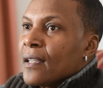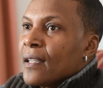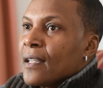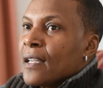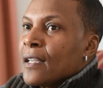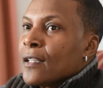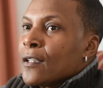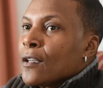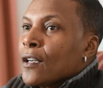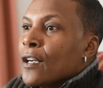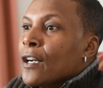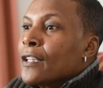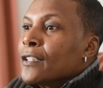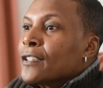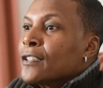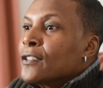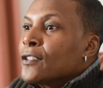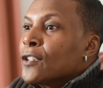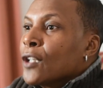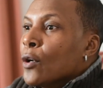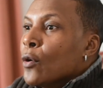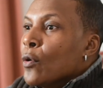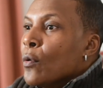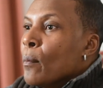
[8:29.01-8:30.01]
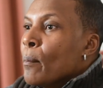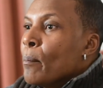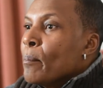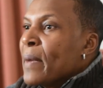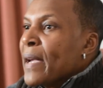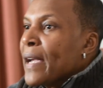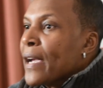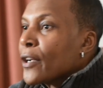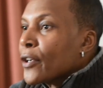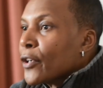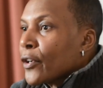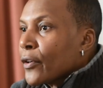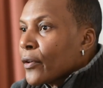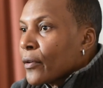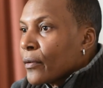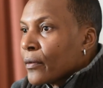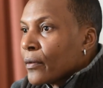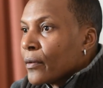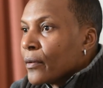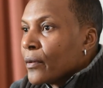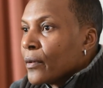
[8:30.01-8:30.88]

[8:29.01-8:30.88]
in an adult manner,